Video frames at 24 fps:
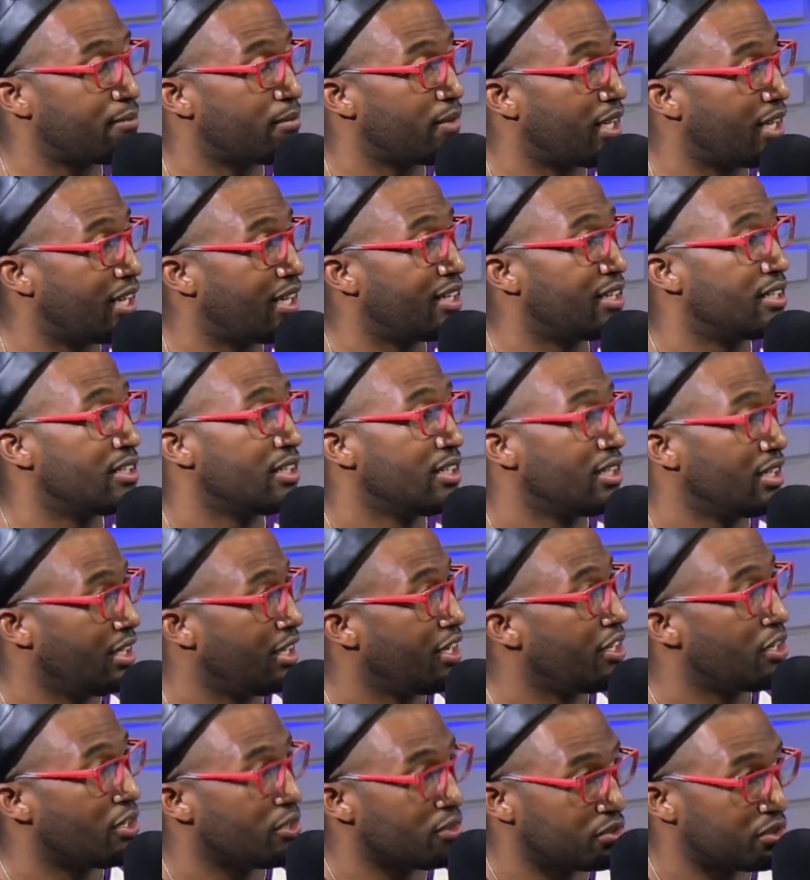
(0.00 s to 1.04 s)
And, you
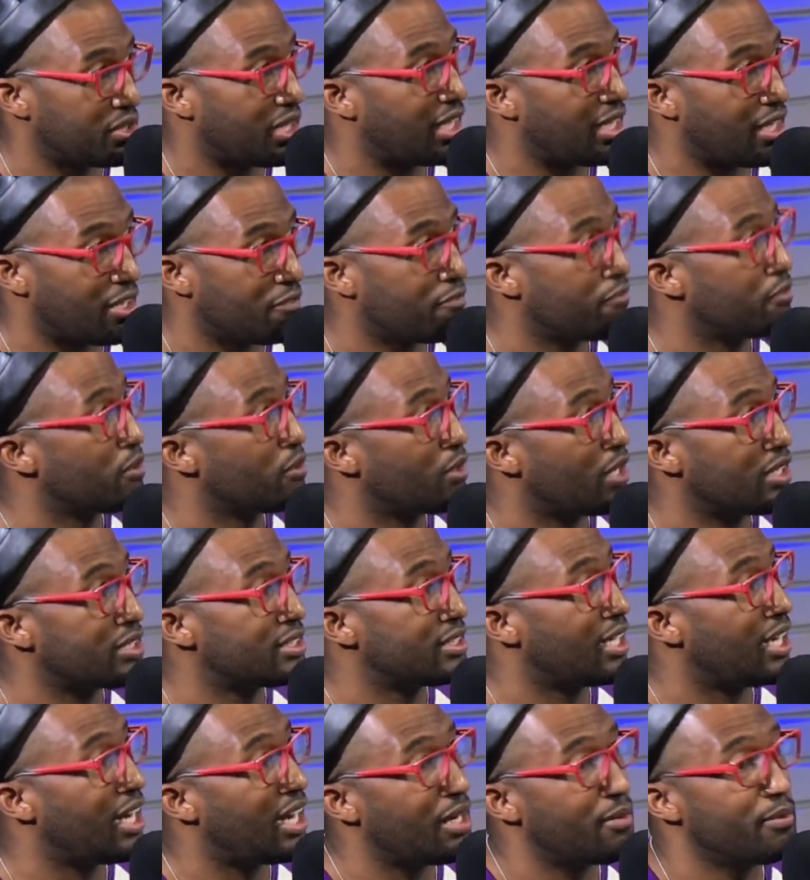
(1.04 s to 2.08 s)
know, shout out for Ross the
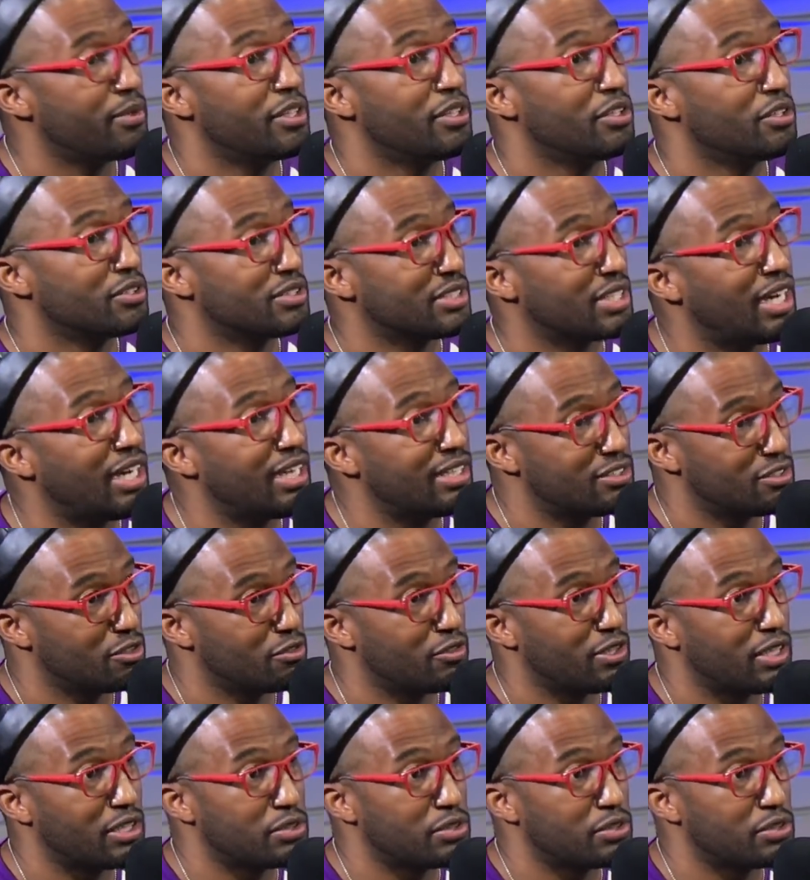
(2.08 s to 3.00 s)
Hobby and those guys over at